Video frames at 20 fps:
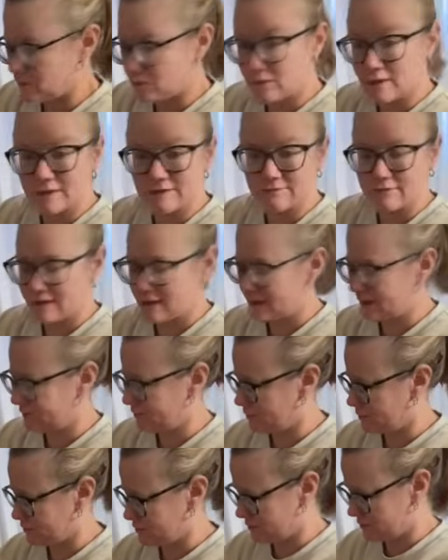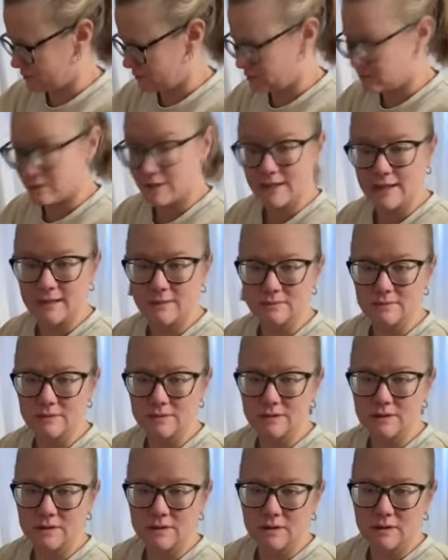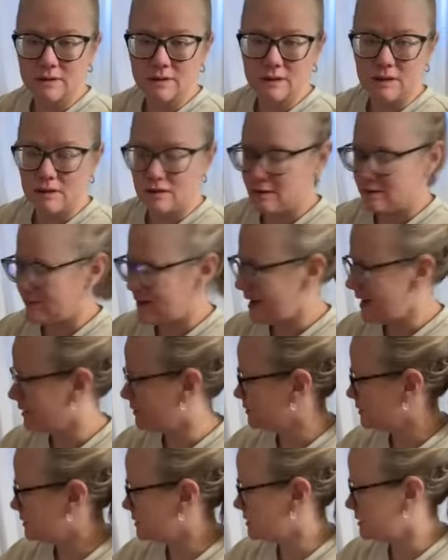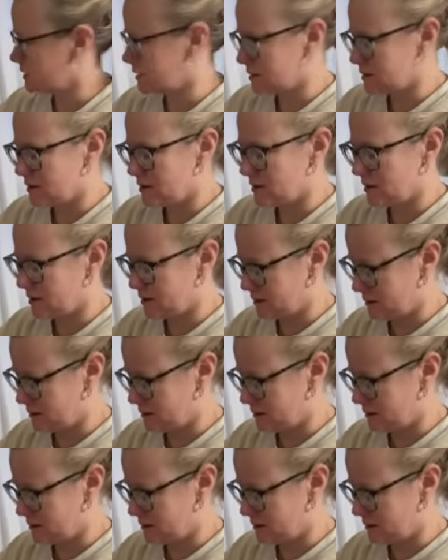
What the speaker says: 25 or so grams of high crystin